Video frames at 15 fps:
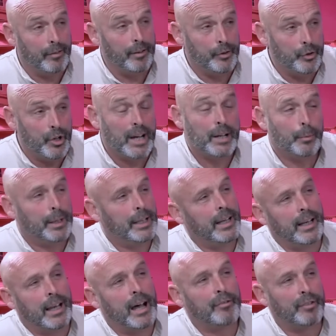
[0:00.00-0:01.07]
So to
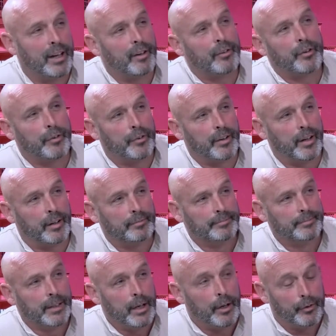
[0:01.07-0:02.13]
actually turn it around
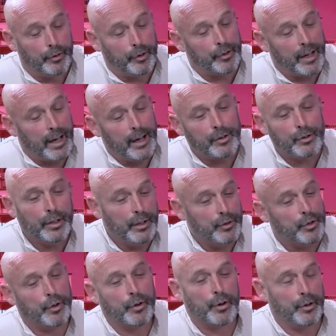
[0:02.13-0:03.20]
and give that as the
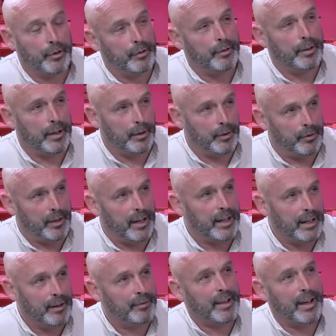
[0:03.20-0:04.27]
excuse is
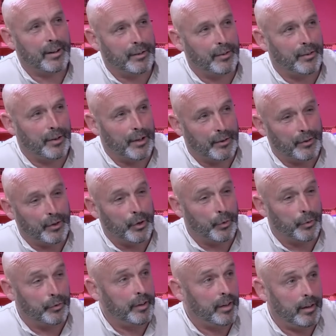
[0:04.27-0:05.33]
a pantomime. It's
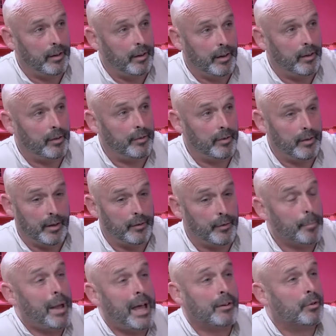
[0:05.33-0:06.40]
comical. And I
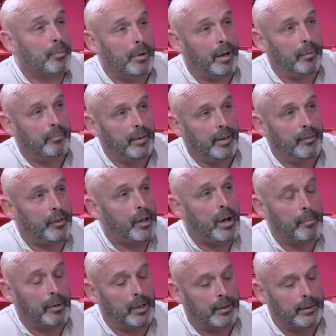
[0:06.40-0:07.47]
think more people are
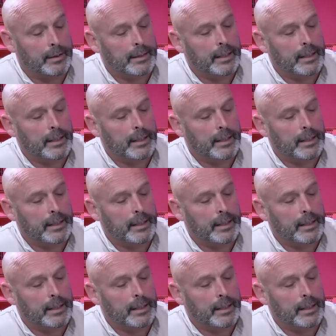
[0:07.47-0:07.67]
realizing it.